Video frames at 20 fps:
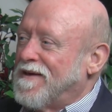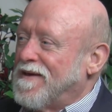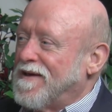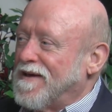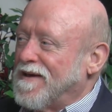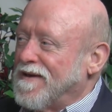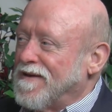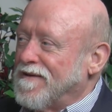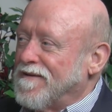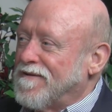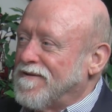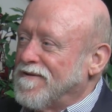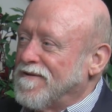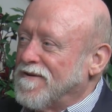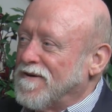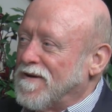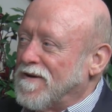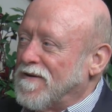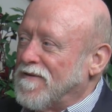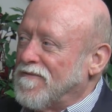And
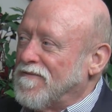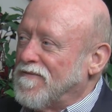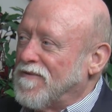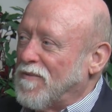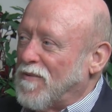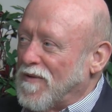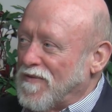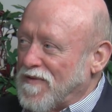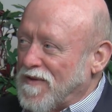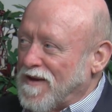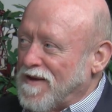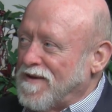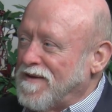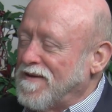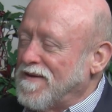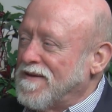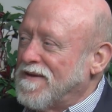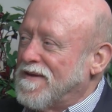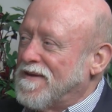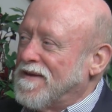uh, for one thing,